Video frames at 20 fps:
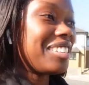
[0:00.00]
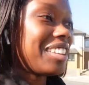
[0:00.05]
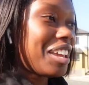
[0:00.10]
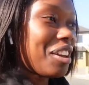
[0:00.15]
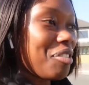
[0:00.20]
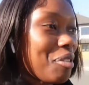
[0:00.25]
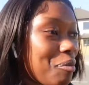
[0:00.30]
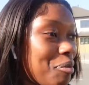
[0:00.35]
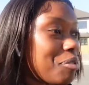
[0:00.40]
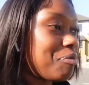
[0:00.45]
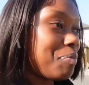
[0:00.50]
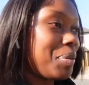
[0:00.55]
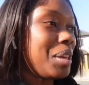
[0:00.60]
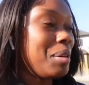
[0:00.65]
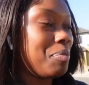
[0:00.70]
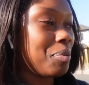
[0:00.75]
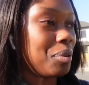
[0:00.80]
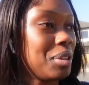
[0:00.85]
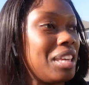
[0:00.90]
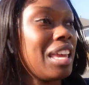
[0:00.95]
If I'm with
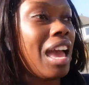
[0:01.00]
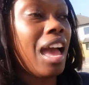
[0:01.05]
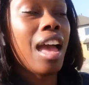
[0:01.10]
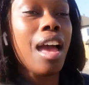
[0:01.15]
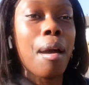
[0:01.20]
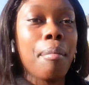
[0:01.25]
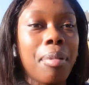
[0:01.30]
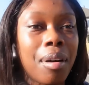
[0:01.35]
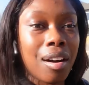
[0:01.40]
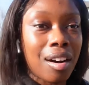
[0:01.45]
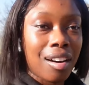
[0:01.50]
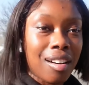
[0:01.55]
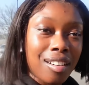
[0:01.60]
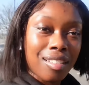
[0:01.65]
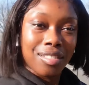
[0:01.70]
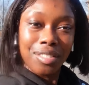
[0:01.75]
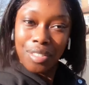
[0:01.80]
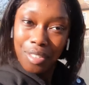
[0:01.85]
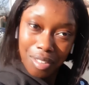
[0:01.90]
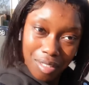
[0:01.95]
people, yeah, but
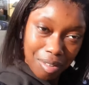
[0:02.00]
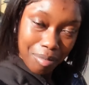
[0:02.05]
not